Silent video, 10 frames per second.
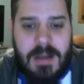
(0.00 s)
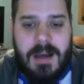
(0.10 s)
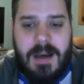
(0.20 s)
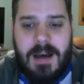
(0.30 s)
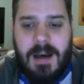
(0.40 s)

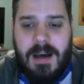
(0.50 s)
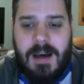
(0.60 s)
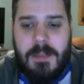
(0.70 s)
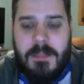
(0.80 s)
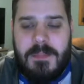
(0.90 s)

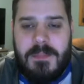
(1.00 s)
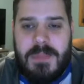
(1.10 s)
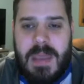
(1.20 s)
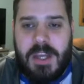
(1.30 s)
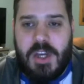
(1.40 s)

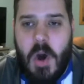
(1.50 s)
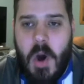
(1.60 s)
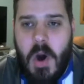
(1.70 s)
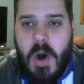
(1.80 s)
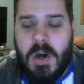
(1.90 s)
that
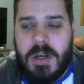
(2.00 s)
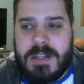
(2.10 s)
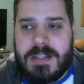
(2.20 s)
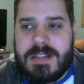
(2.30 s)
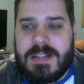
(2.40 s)

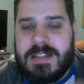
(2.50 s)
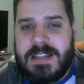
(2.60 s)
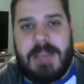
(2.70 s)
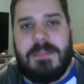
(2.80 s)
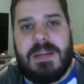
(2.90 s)
caused
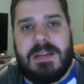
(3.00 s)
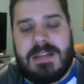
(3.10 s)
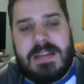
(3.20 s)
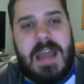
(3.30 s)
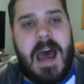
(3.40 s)
Sapien
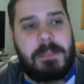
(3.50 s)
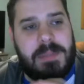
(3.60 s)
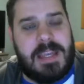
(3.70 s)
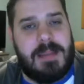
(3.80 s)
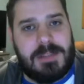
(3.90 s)
to not
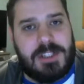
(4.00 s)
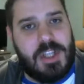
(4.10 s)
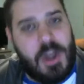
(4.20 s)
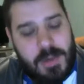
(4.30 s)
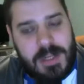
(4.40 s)
be able to
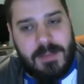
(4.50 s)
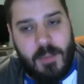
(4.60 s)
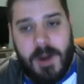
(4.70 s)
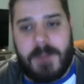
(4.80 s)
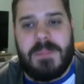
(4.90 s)
load
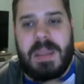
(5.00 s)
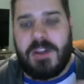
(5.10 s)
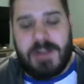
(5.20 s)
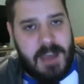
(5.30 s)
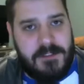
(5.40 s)
anymore. I
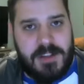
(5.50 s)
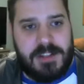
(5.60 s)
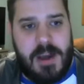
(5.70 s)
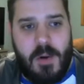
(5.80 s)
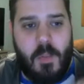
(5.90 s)
could not
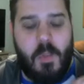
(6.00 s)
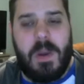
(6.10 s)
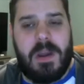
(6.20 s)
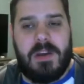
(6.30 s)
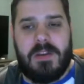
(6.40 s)
figure out
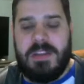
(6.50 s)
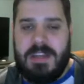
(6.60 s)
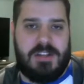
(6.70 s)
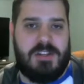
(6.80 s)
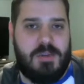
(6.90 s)
where the
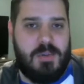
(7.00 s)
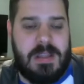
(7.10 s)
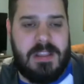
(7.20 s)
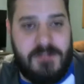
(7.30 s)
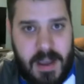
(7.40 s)
issue
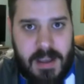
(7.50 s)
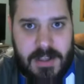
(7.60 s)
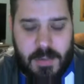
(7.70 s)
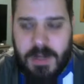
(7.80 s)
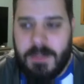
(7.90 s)
in the
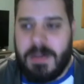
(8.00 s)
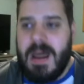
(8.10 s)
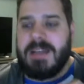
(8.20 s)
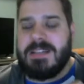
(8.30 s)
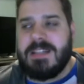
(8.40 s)
files were, but
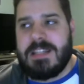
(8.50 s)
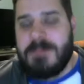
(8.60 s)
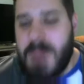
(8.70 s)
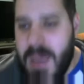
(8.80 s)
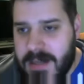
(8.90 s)
I
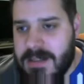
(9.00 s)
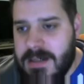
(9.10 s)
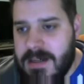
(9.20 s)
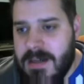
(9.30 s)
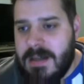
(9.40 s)
suspect
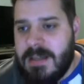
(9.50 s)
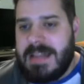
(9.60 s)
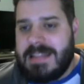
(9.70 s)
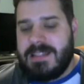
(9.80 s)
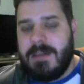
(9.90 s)

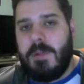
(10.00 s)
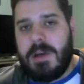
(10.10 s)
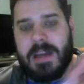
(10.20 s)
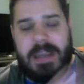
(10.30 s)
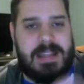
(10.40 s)
that
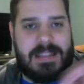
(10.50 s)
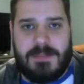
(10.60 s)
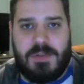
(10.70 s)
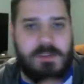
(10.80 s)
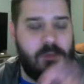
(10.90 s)
somewhere I had
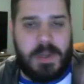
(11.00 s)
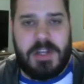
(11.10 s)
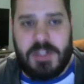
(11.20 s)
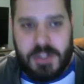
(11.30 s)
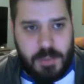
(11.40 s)
some sort of
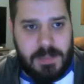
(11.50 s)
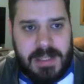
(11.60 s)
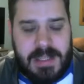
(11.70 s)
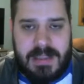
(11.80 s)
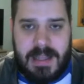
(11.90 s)
weird
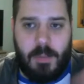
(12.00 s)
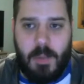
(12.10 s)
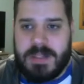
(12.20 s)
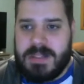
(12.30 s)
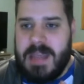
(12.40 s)
duplicate that it
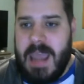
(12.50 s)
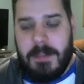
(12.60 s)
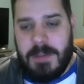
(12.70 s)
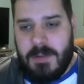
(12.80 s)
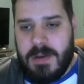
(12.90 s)
wasn't
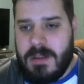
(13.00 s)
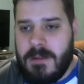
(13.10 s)
happy with.